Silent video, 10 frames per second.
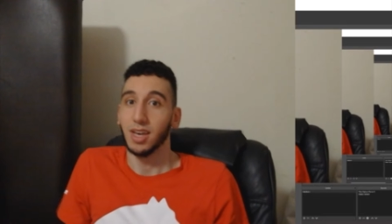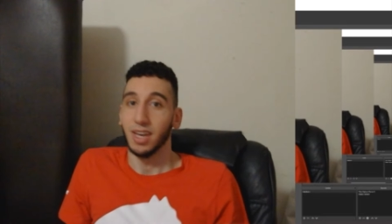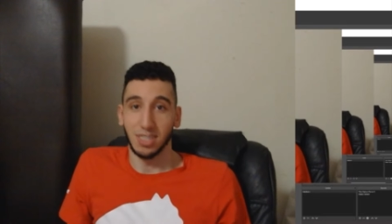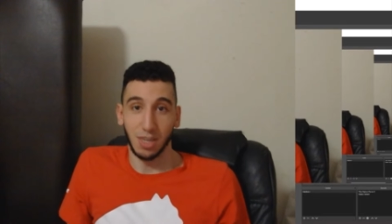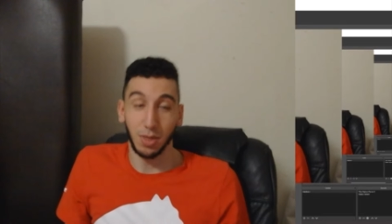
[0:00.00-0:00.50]

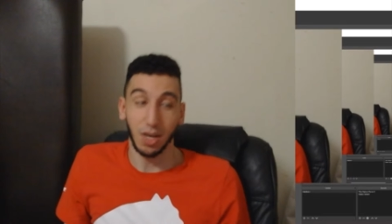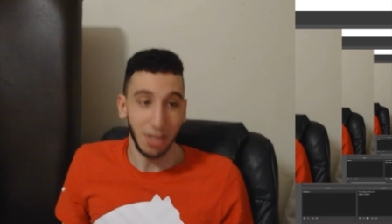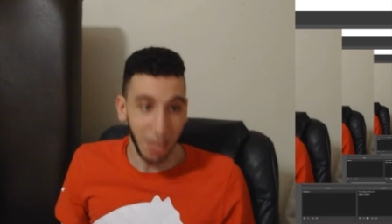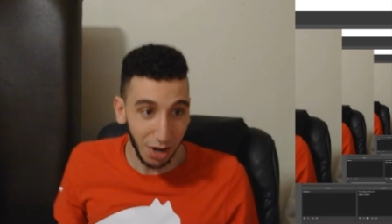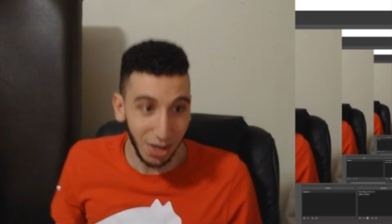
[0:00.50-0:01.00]
It's going to be
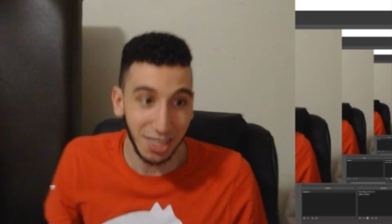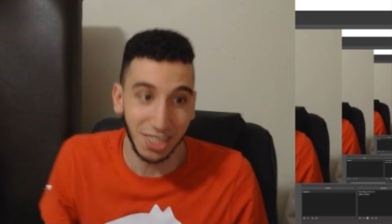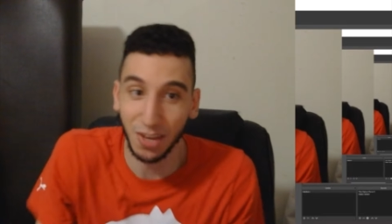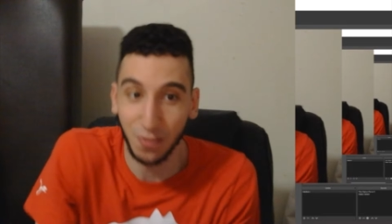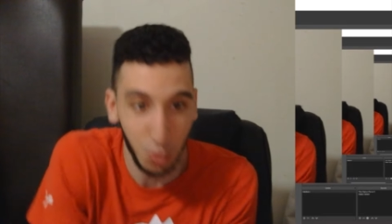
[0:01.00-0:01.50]

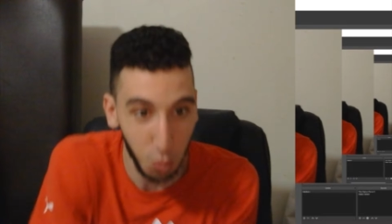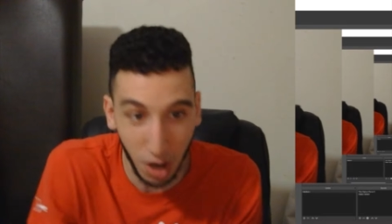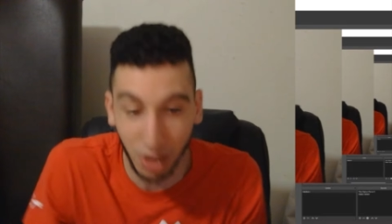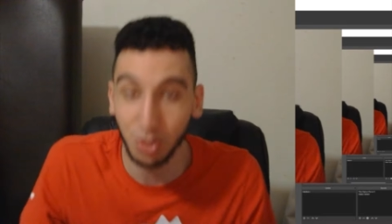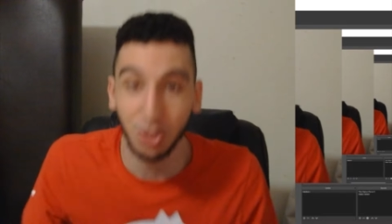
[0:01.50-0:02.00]
hilarious. If you
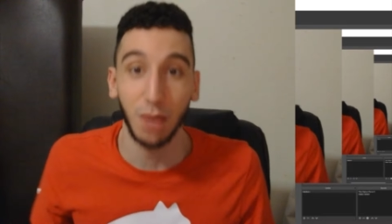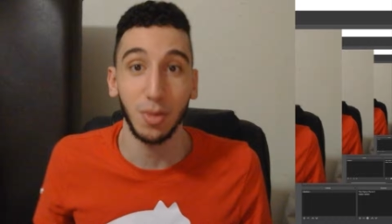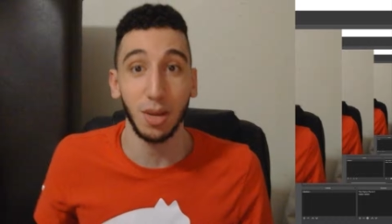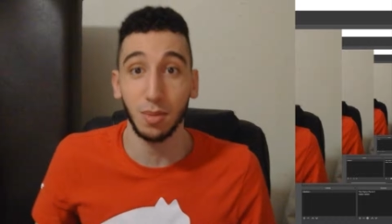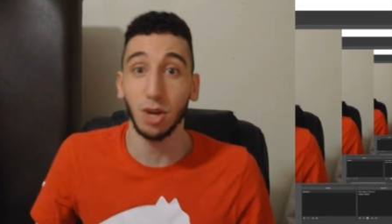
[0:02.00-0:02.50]
want, you can
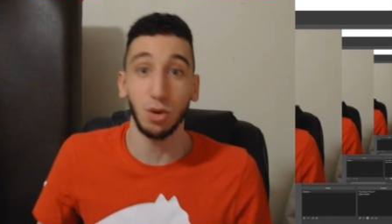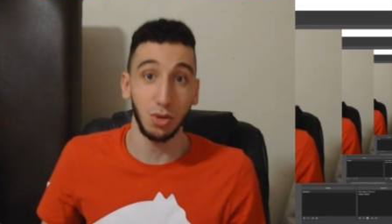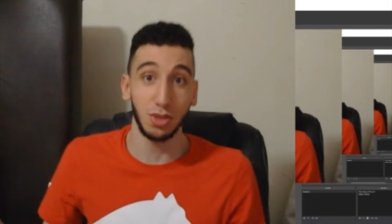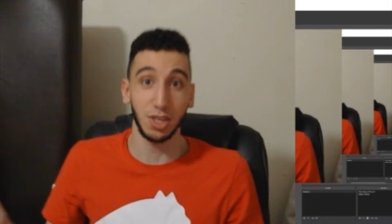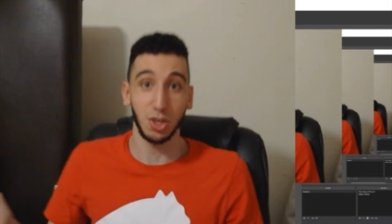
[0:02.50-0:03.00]
comment down below who
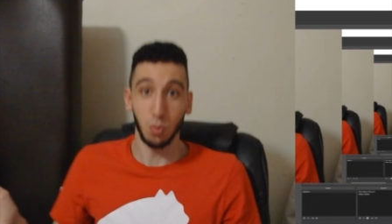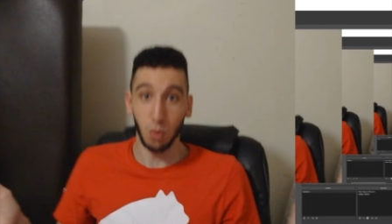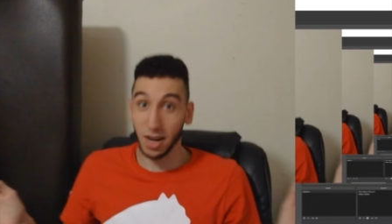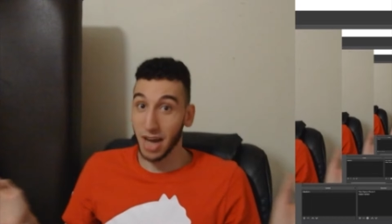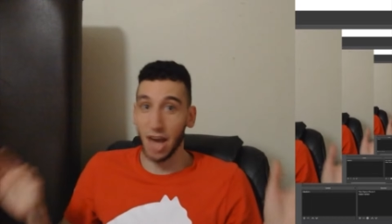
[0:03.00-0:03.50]
you think you
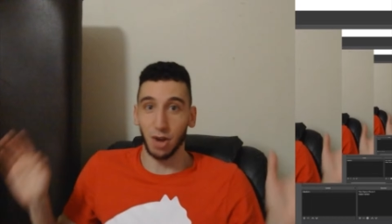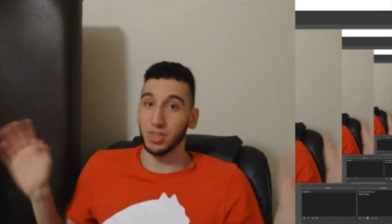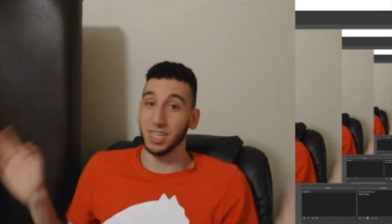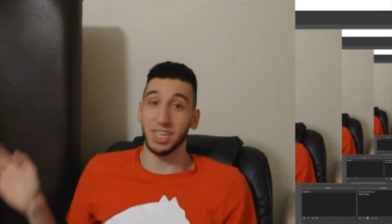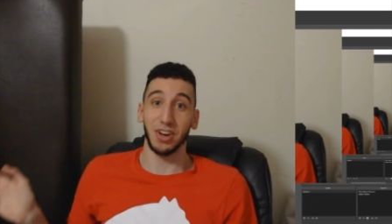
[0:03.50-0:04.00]
won. I
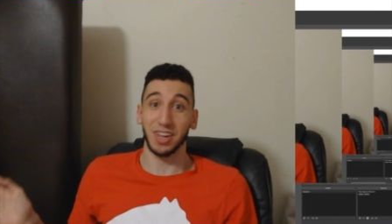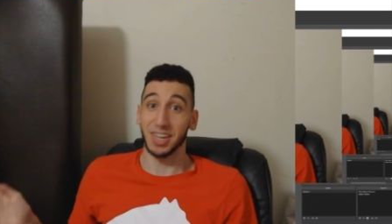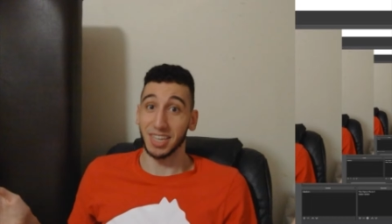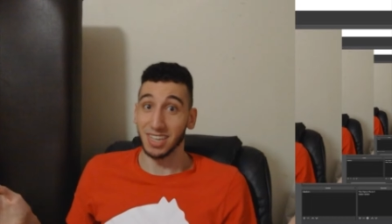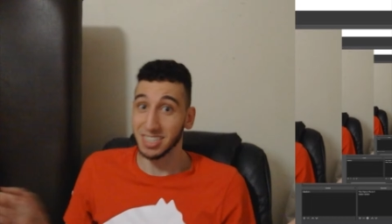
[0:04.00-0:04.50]
don't think y'all are going
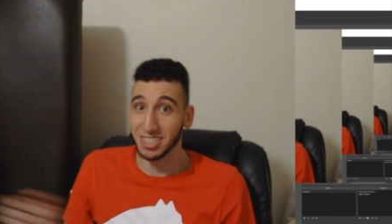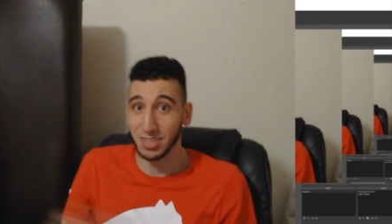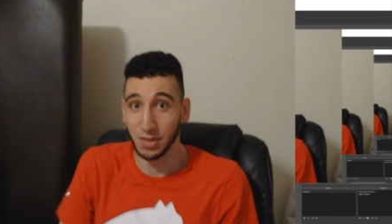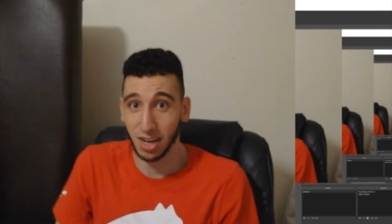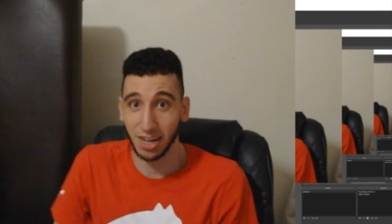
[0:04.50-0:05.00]
to guess it,
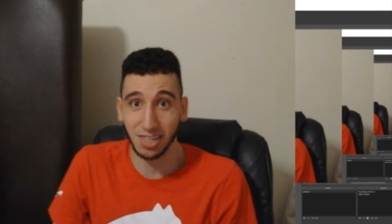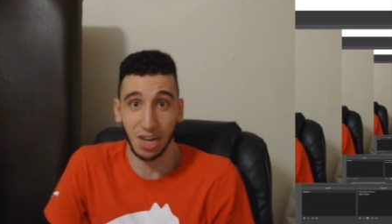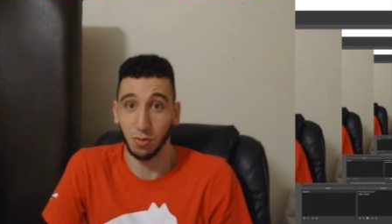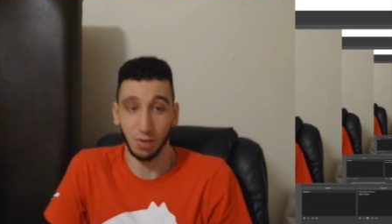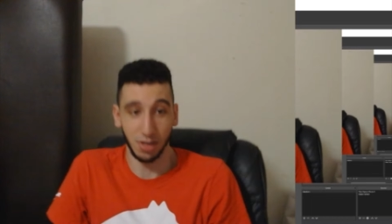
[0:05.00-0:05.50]
to be honest.
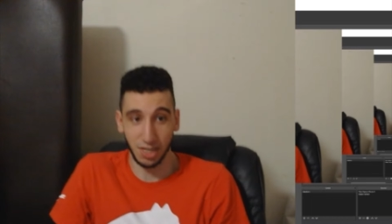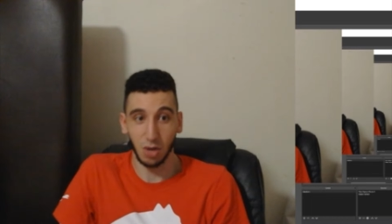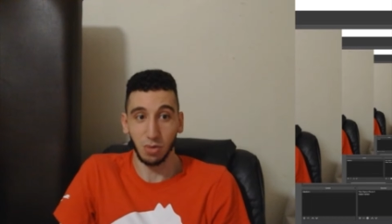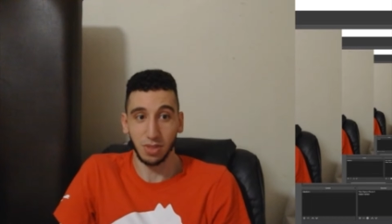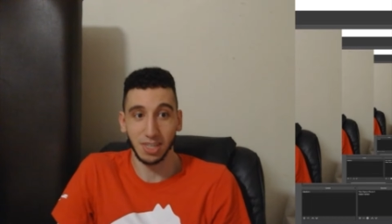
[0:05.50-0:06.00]
I really
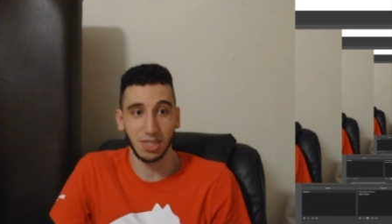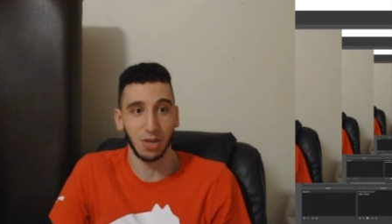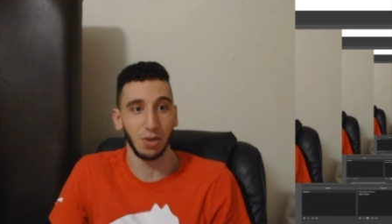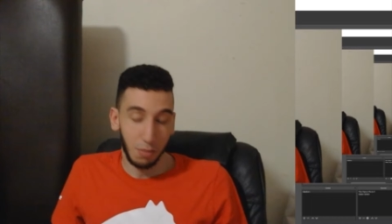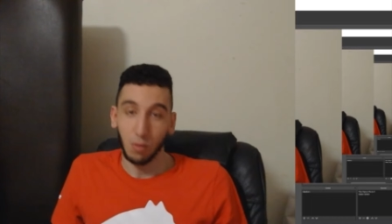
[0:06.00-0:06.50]
don't think
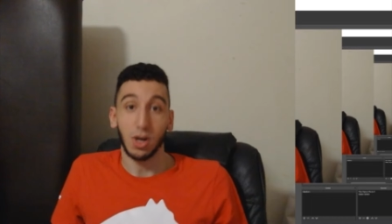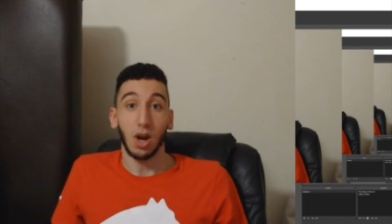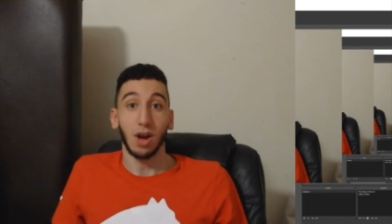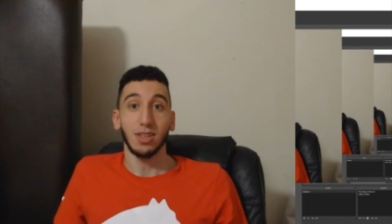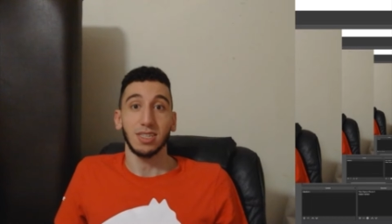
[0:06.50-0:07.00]
so. But
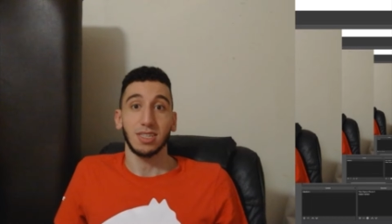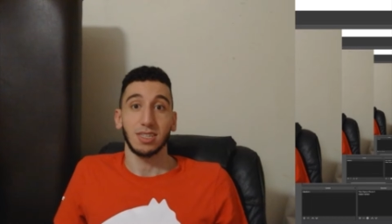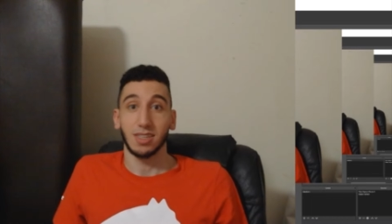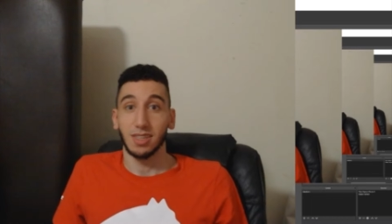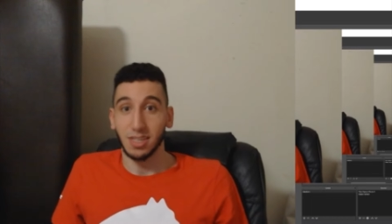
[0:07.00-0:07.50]

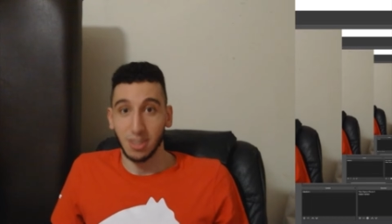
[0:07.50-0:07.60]
regardless, it's a